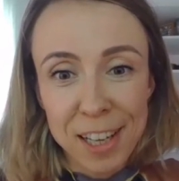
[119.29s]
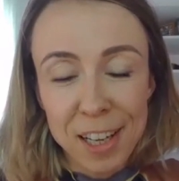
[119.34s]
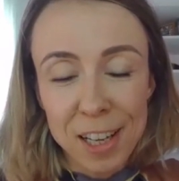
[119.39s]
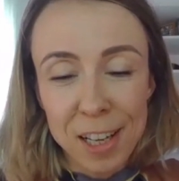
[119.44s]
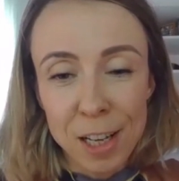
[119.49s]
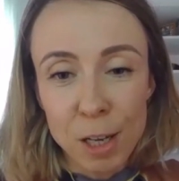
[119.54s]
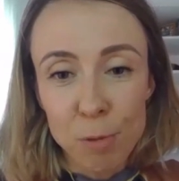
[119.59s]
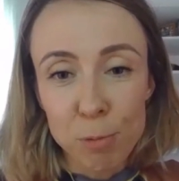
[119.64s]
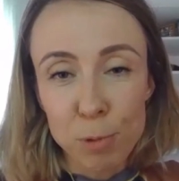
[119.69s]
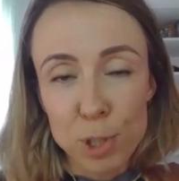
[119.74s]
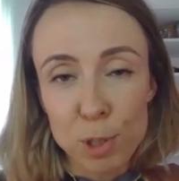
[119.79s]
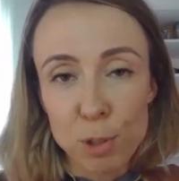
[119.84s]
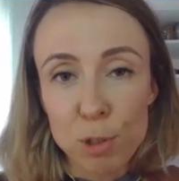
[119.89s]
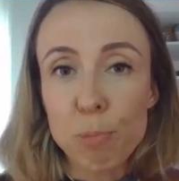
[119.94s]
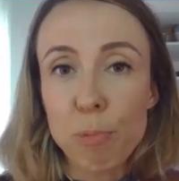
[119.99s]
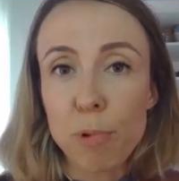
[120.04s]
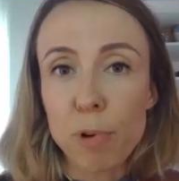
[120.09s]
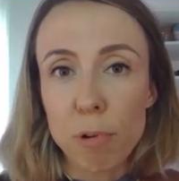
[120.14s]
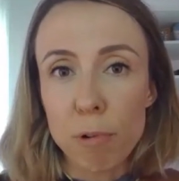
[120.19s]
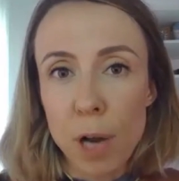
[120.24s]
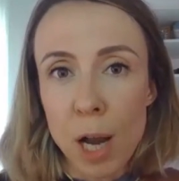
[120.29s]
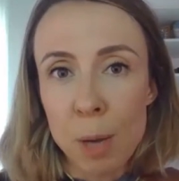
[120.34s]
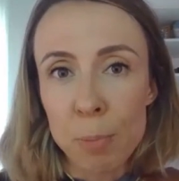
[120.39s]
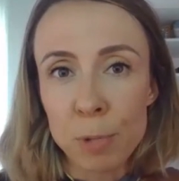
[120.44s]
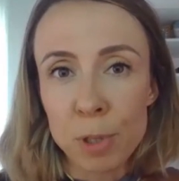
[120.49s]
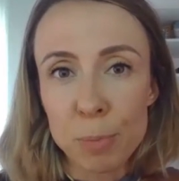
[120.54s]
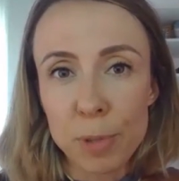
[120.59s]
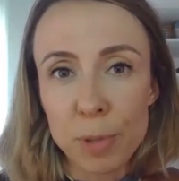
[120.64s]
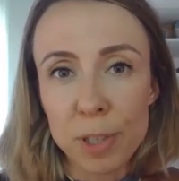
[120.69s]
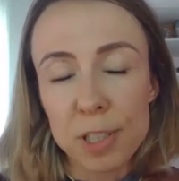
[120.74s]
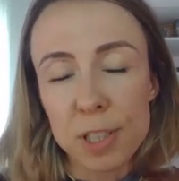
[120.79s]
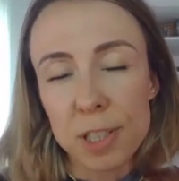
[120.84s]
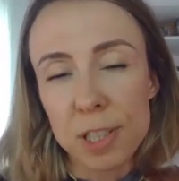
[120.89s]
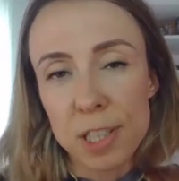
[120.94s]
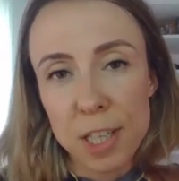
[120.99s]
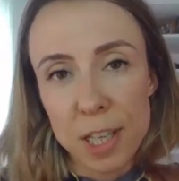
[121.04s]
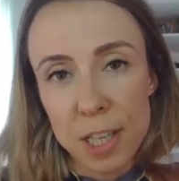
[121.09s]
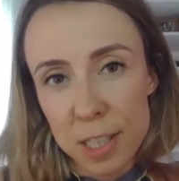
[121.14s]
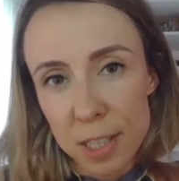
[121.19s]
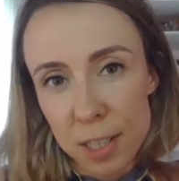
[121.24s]
I was not programming, but
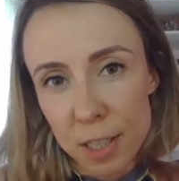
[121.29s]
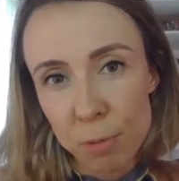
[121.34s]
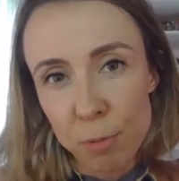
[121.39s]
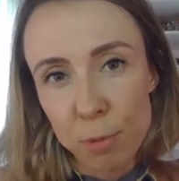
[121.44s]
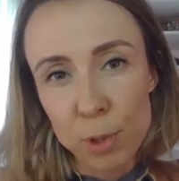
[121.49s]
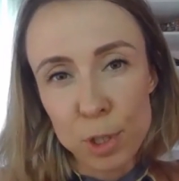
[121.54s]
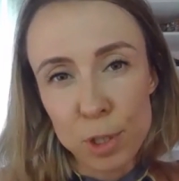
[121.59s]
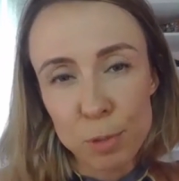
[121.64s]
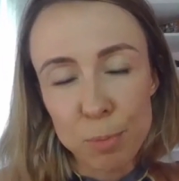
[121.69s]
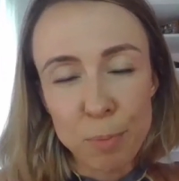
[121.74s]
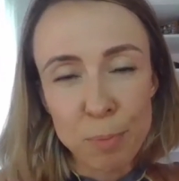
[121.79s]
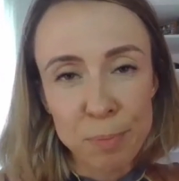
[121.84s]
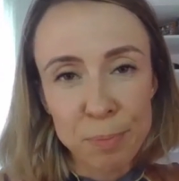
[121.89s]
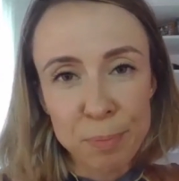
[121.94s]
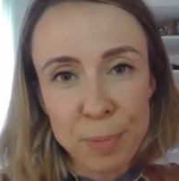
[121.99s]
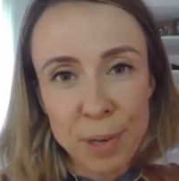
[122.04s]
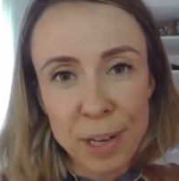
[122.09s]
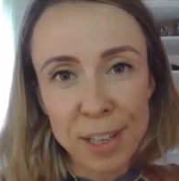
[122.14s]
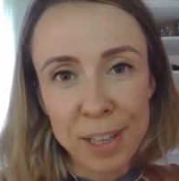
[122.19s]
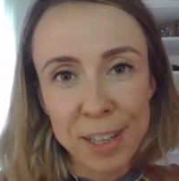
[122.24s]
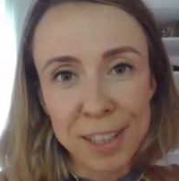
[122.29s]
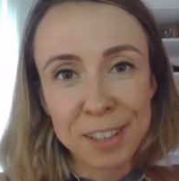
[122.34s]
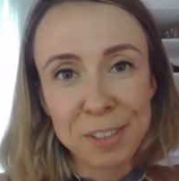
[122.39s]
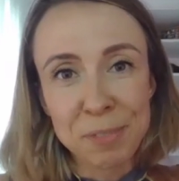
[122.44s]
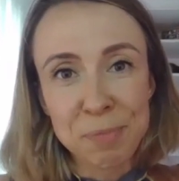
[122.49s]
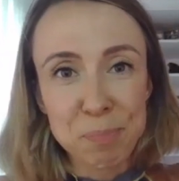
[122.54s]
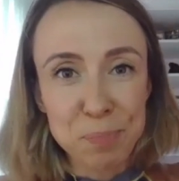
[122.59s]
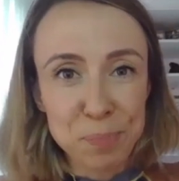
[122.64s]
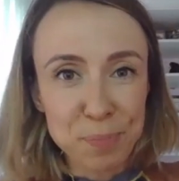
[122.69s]
testing was my